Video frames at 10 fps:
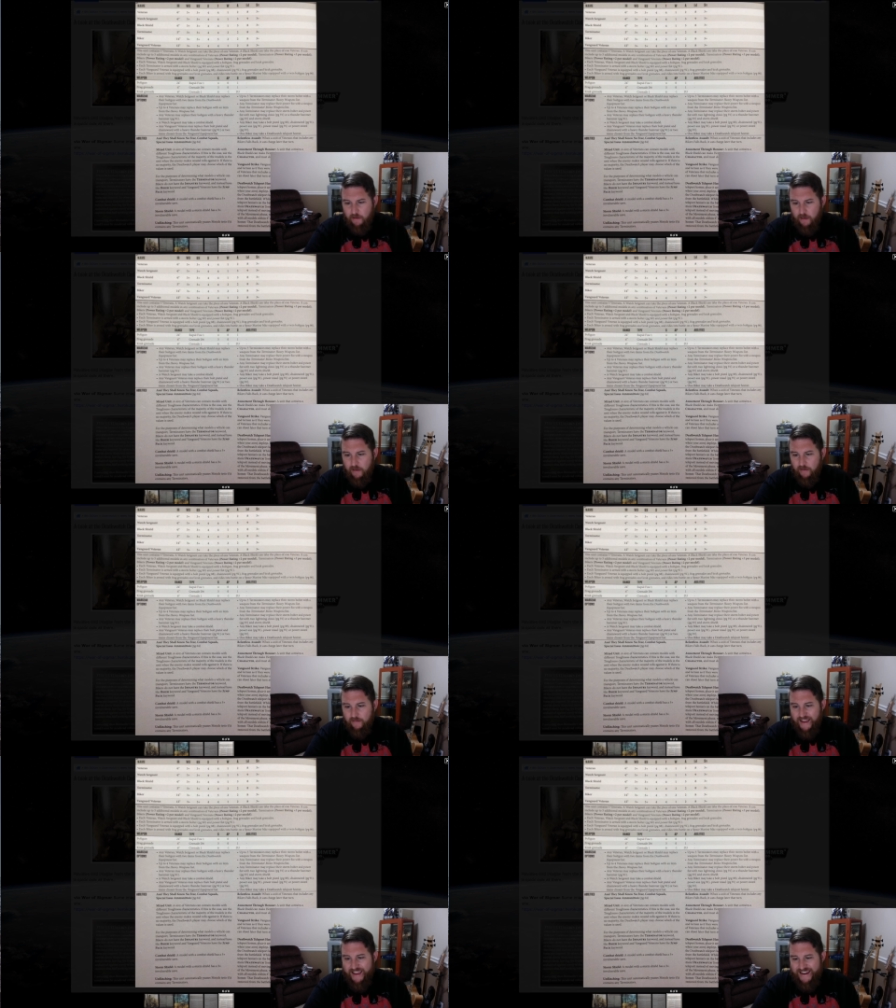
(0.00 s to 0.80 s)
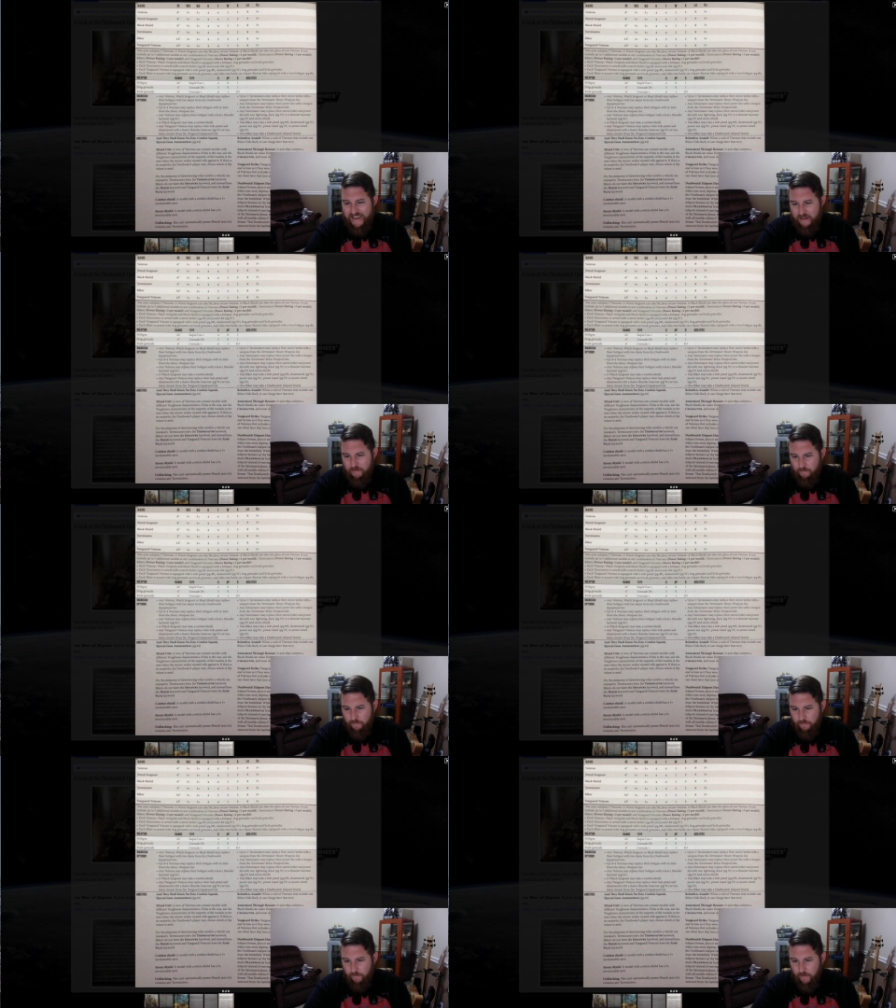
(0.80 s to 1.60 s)
Nick Standing,
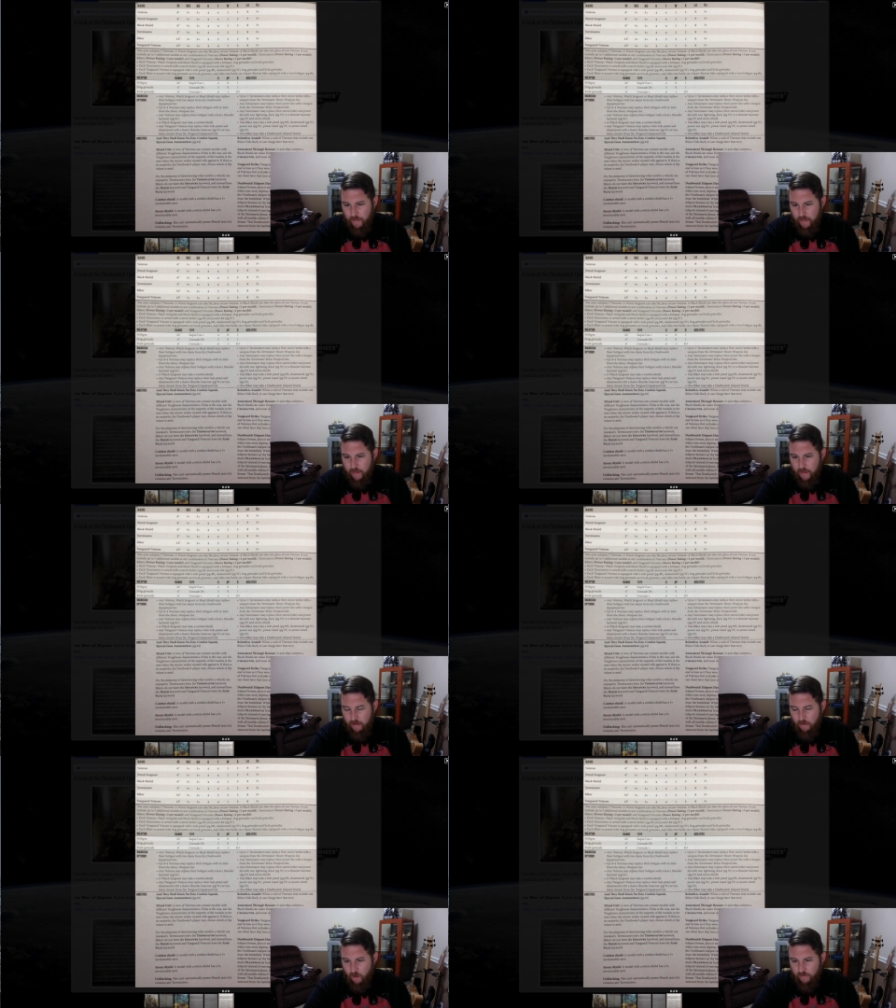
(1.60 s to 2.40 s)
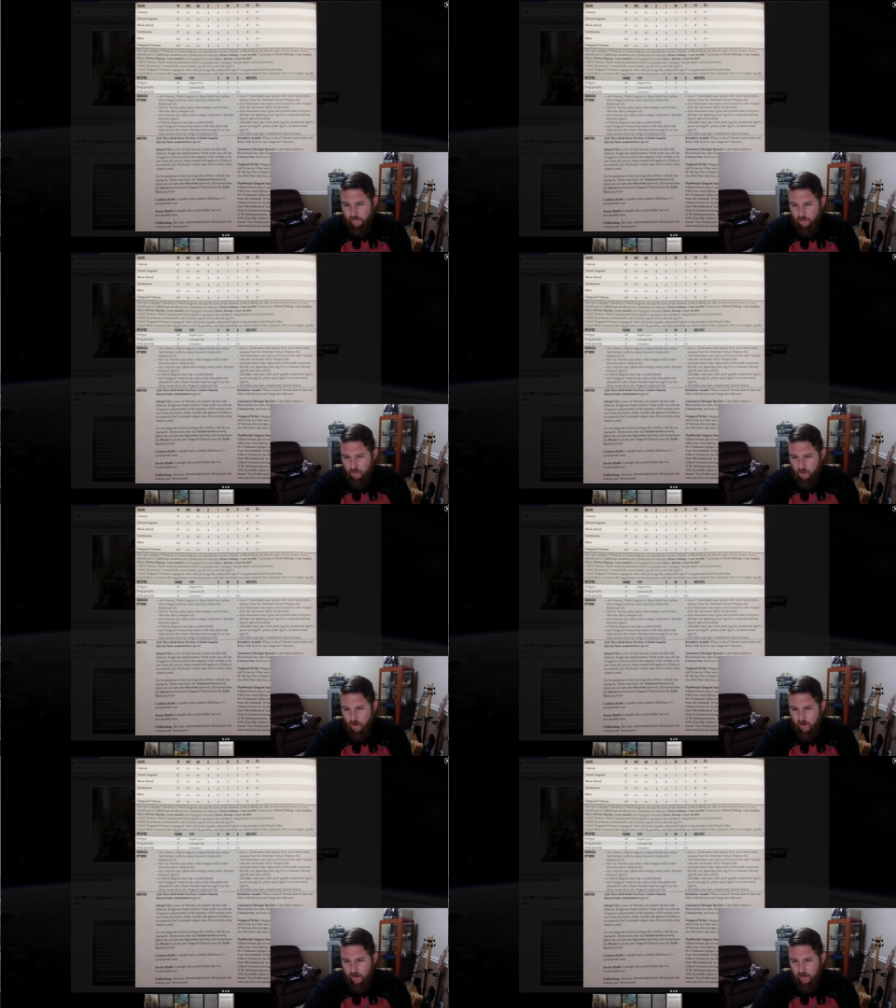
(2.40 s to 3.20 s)
quite a few
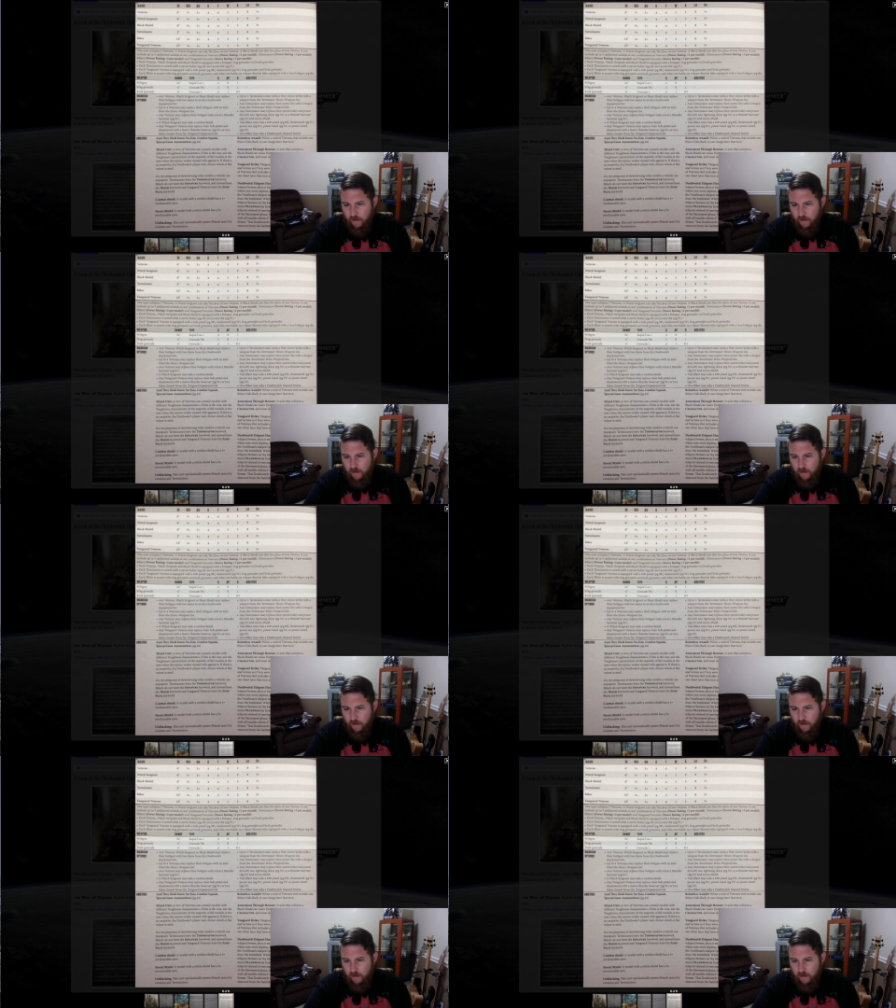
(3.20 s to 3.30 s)
more.